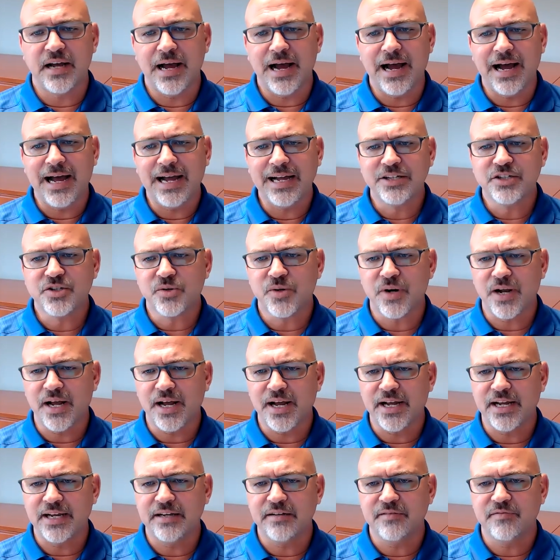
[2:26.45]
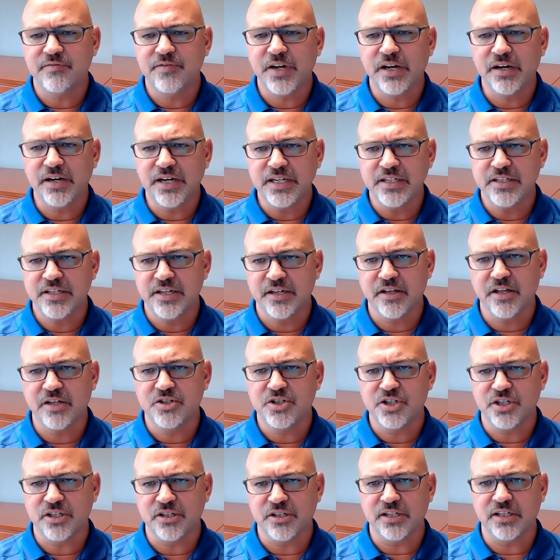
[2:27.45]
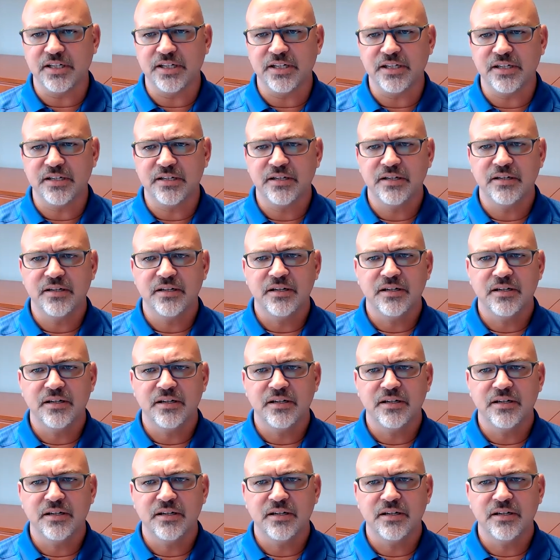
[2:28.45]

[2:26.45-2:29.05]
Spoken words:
I tried very diligently